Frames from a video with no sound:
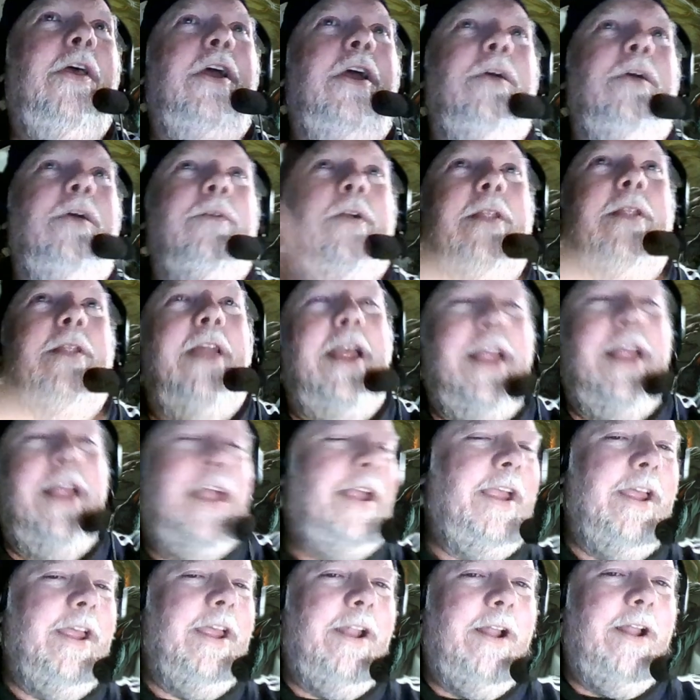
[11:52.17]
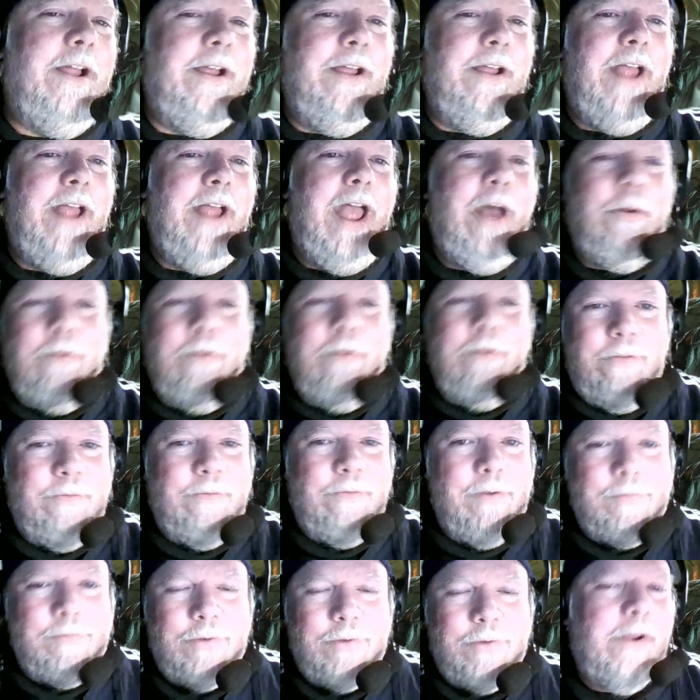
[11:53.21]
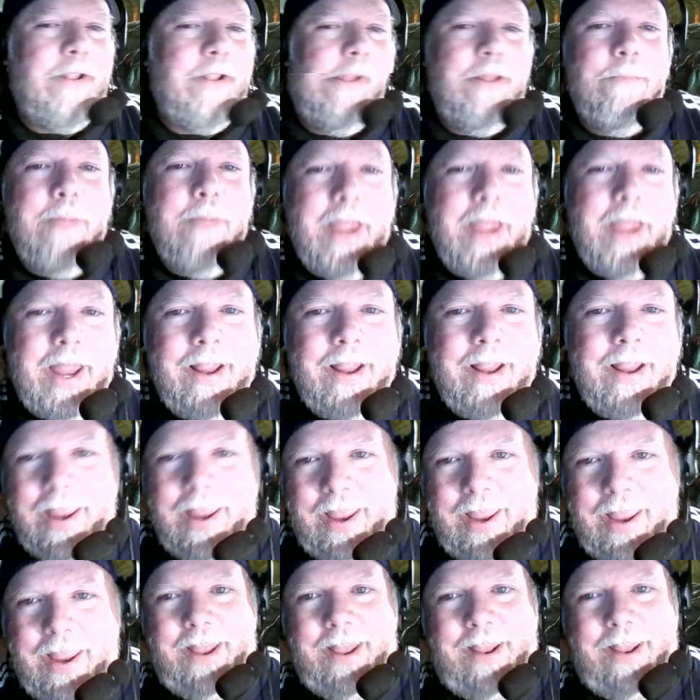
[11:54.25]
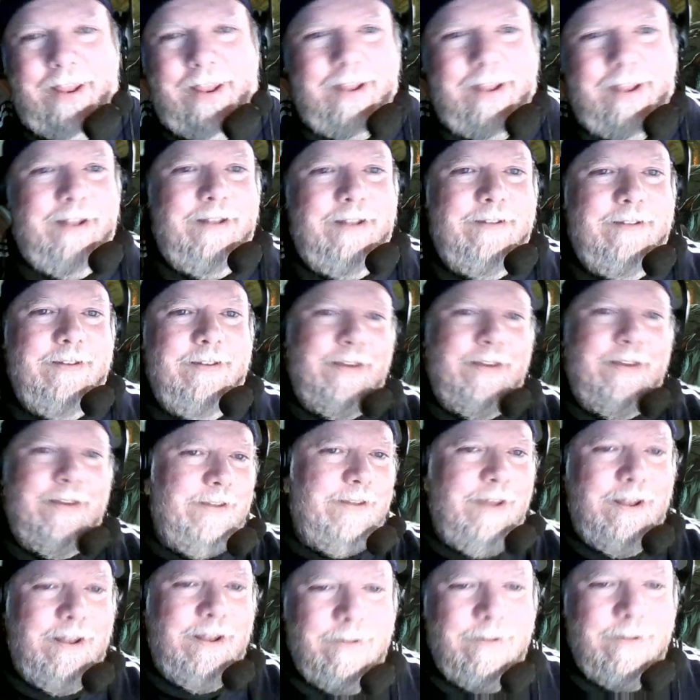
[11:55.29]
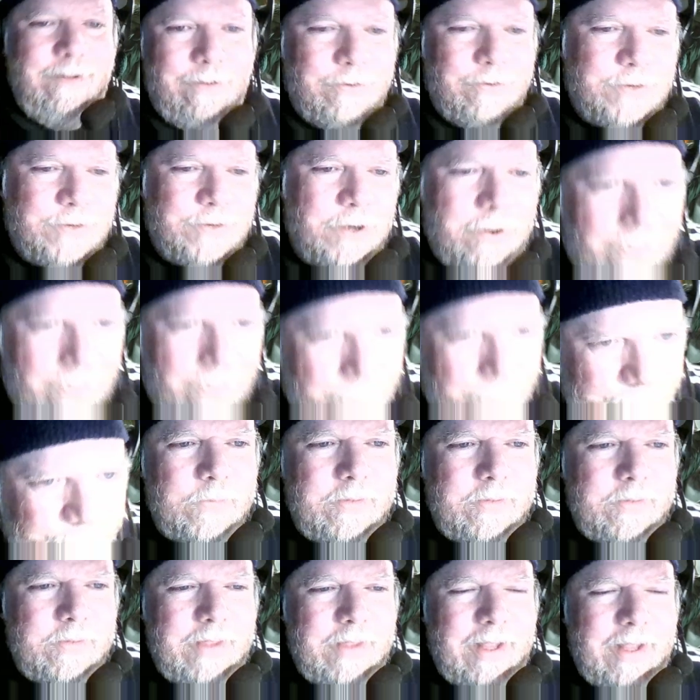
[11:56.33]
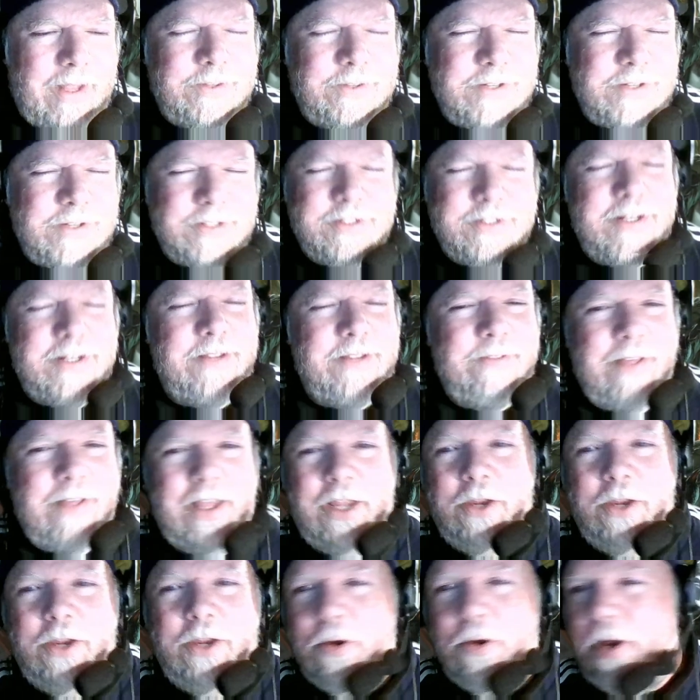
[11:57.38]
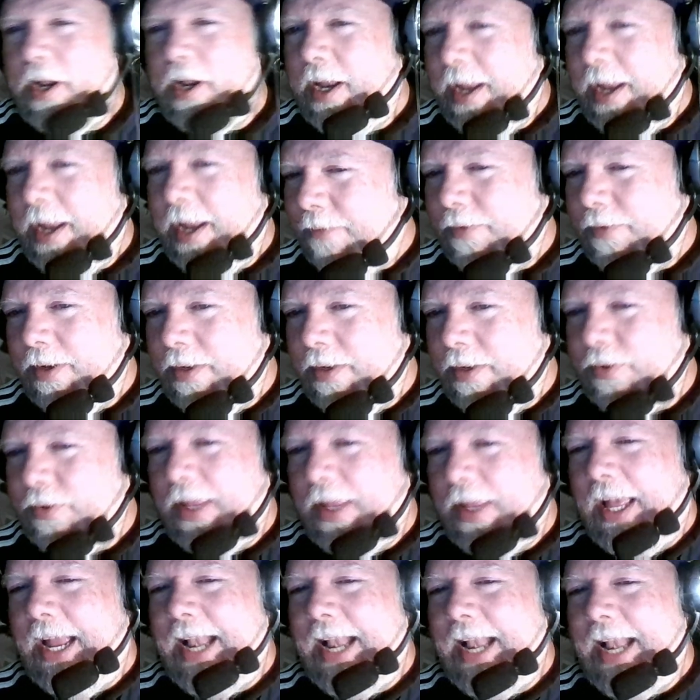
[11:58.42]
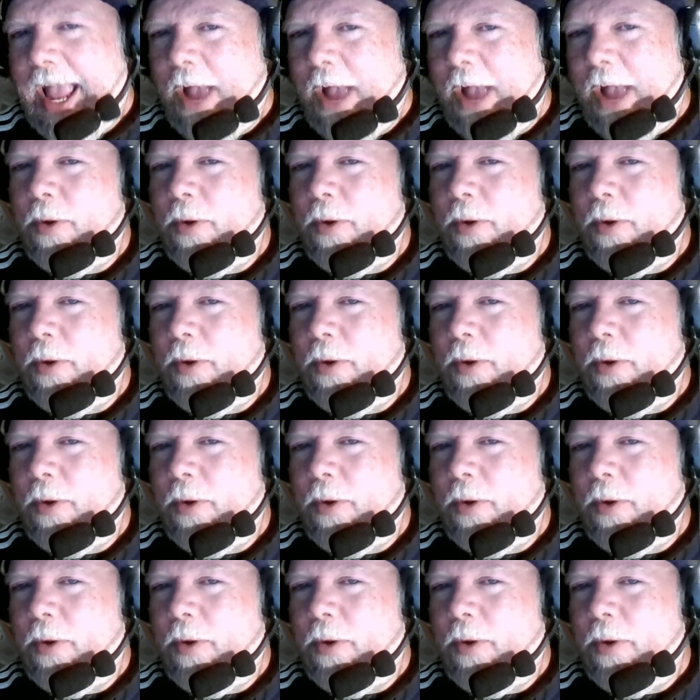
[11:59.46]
where they can get uh, out of the river on the bank and continue their journey. That's just the thing you're going to have to decide how to